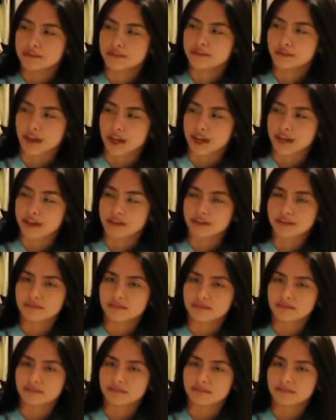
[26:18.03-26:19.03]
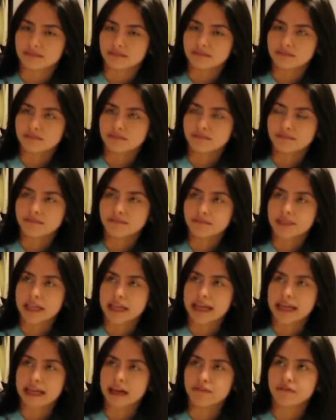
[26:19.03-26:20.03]
Right.
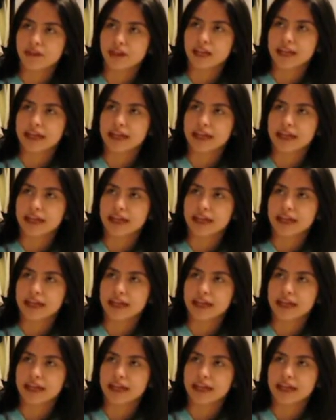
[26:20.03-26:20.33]
And I feel